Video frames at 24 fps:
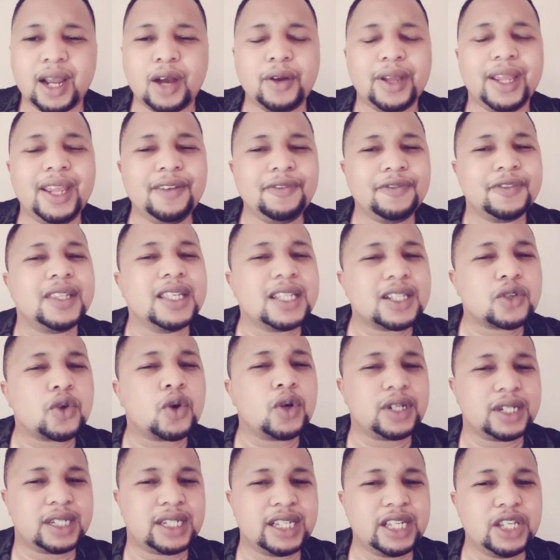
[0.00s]
Now, if this
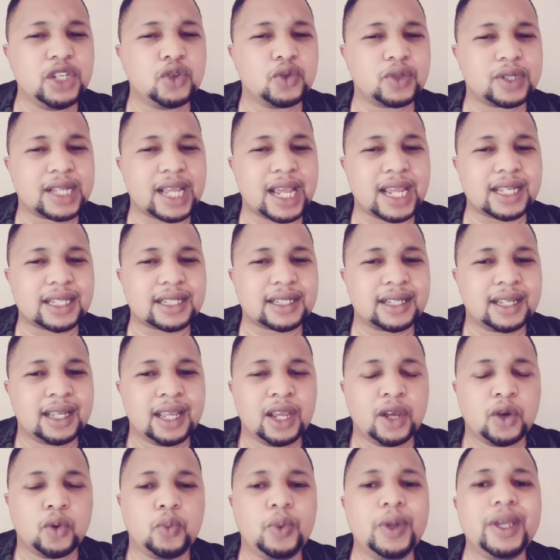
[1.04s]
continues, guys,
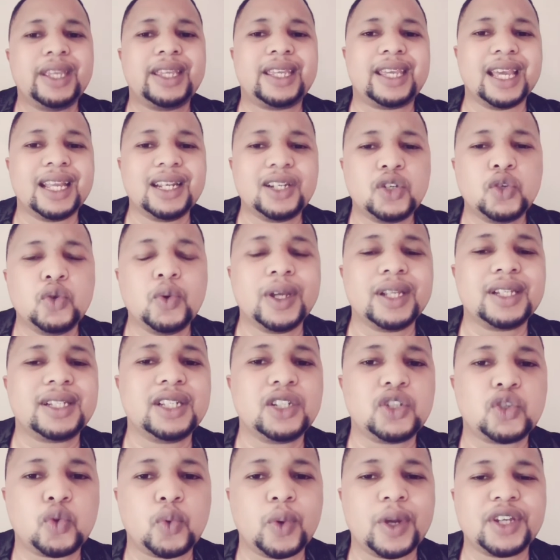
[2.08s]
we get to a
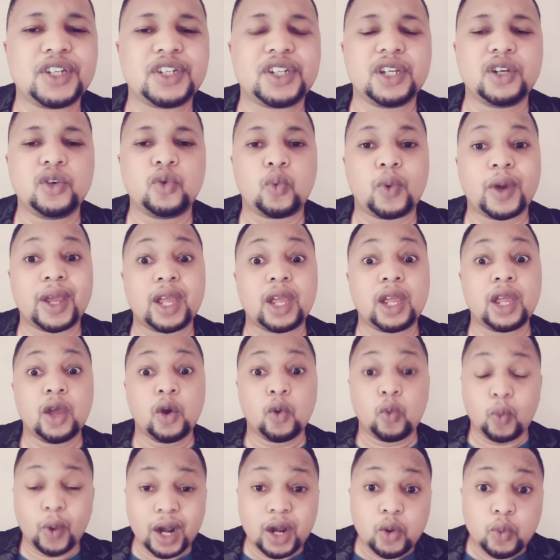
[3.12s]
situation where
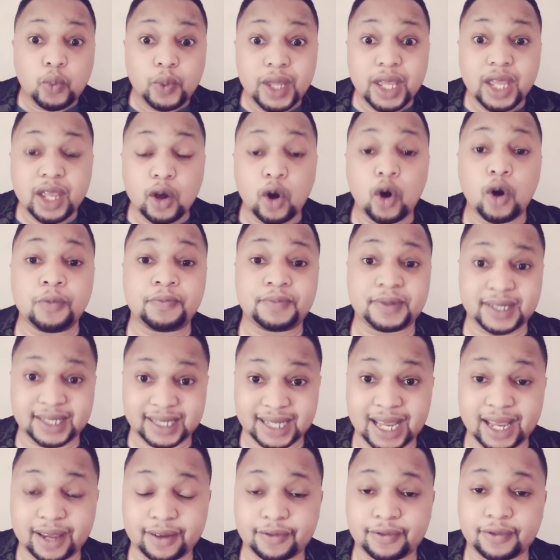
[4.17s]
when we
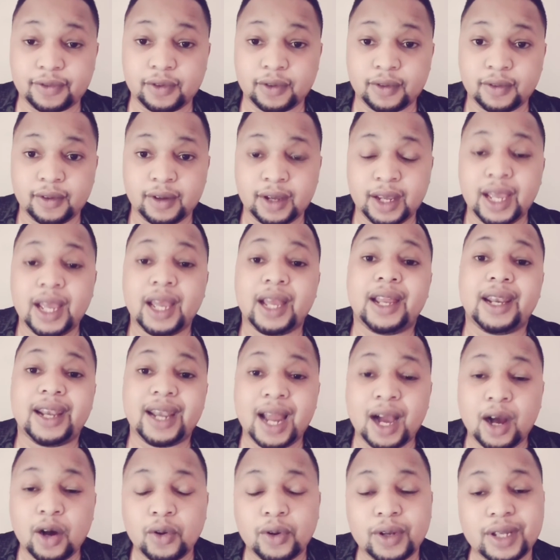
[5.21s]
observe,
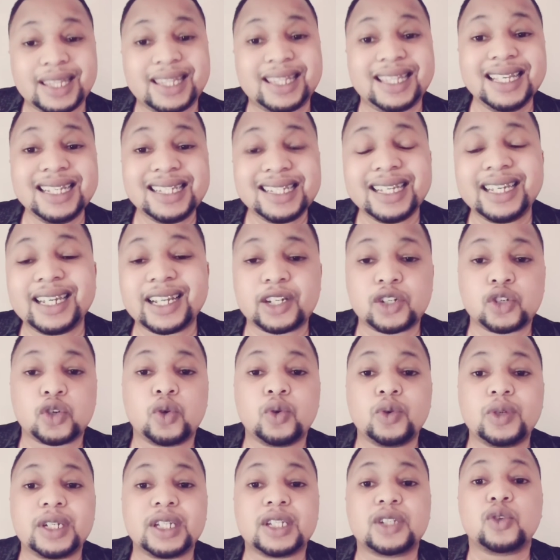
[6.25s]
now this
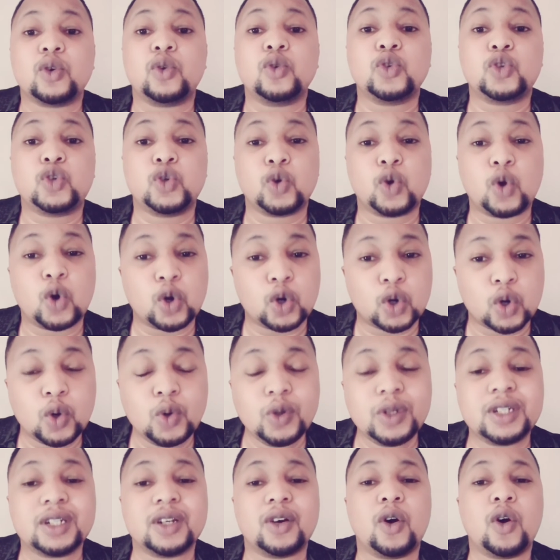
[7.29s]
electrode is going to
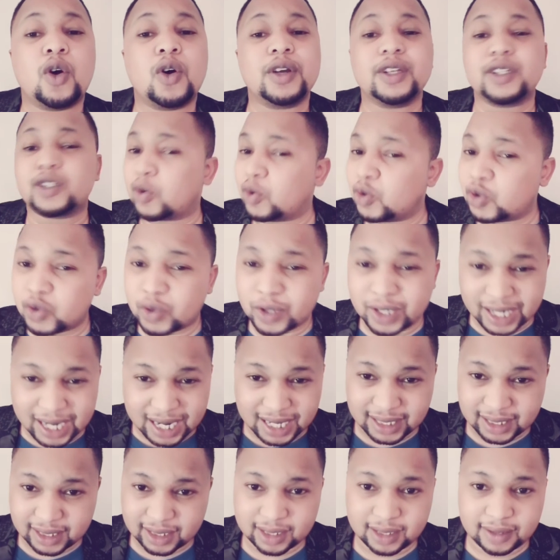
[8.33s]
corrode or it's going to
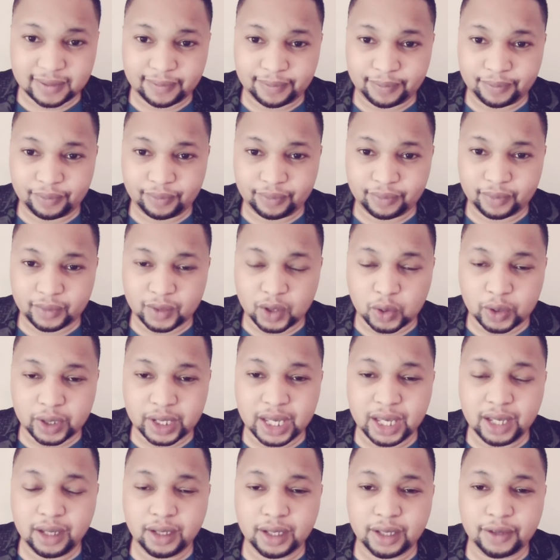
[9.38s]
rust,
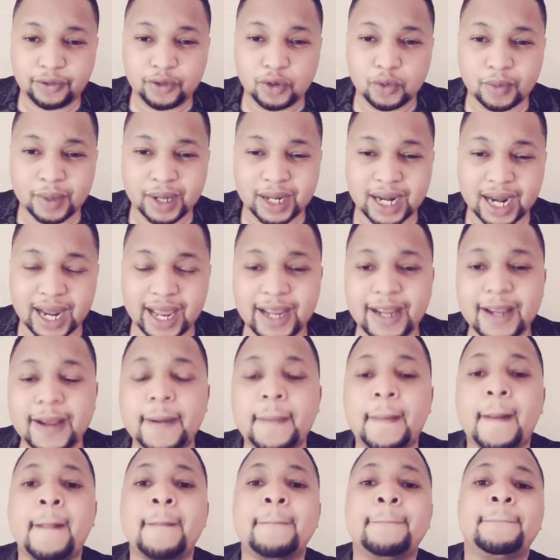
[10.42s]
okay, if you may like.